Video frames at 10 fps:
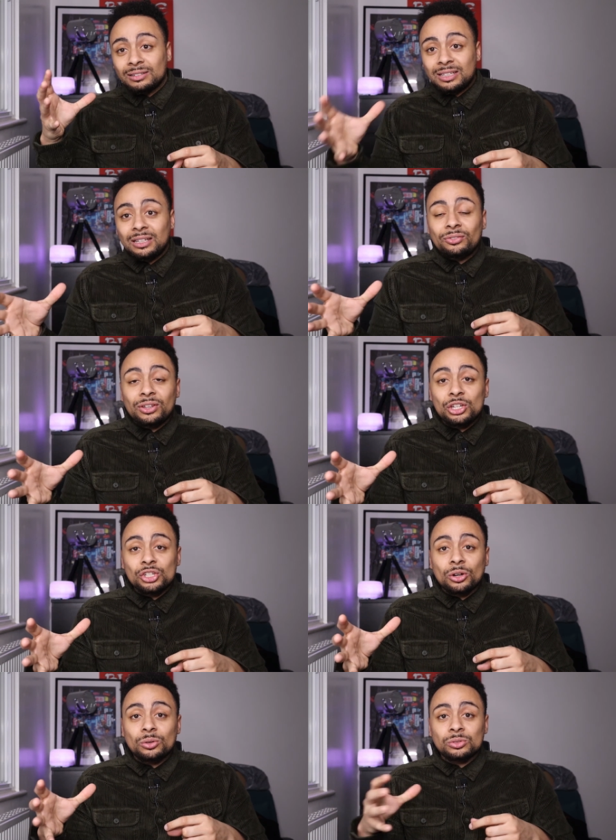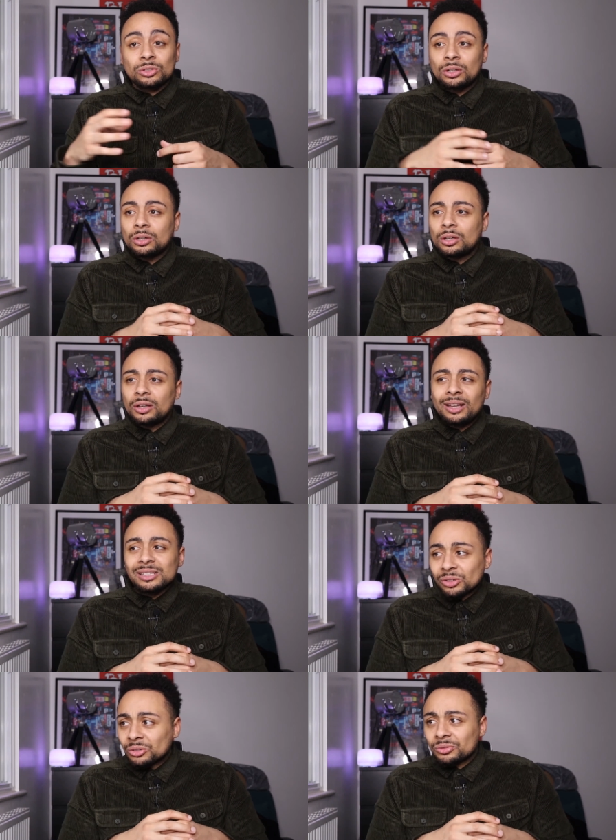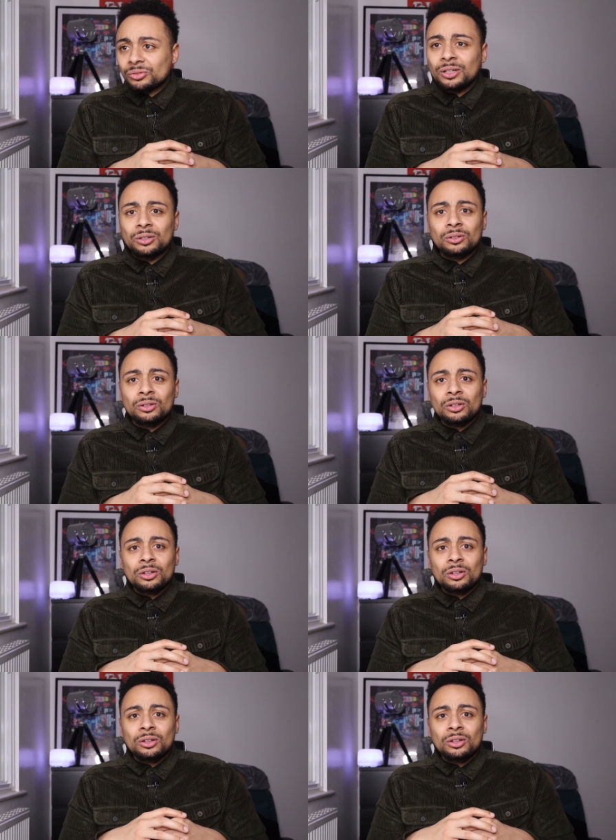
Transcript: TV shows is unreal.